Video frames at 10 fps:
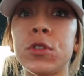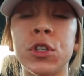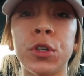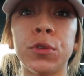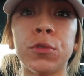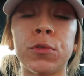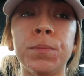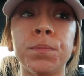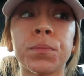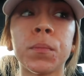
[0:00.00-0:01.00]
to
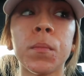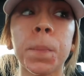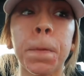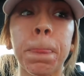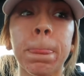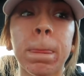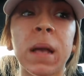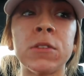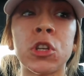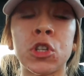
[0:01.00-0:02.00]

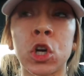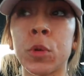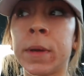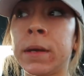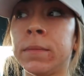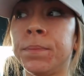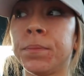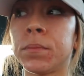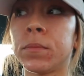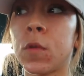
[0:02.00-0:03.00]
determine
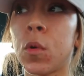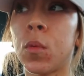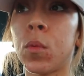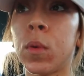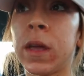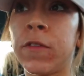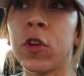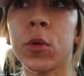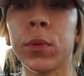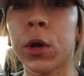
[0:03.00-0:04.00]
if
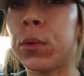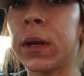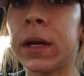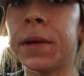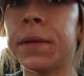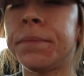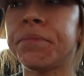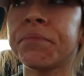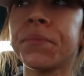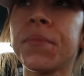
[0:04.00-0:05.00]
you're bloated,
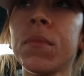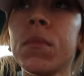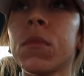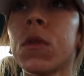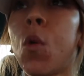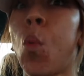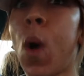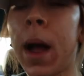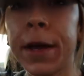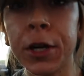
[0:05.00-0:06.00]

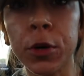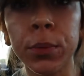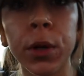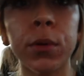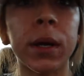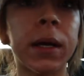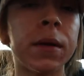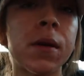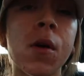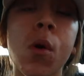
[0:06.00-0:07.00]
why you're
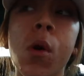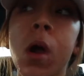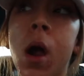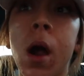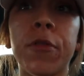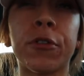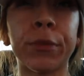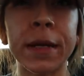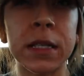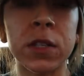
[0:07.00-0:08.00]
bloated, uh, the
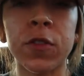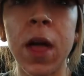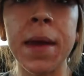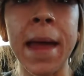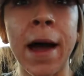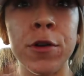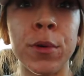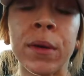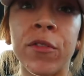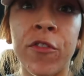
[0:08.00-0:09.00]
reasons for that and how you
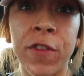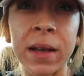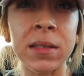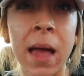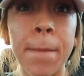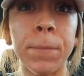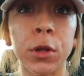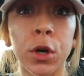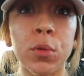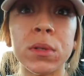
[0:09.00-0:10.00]
can fix that
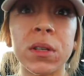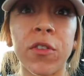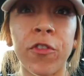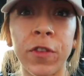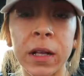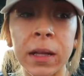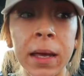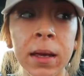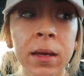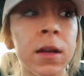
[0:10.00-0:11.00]
bloat
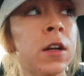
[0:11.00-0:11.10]
feeling.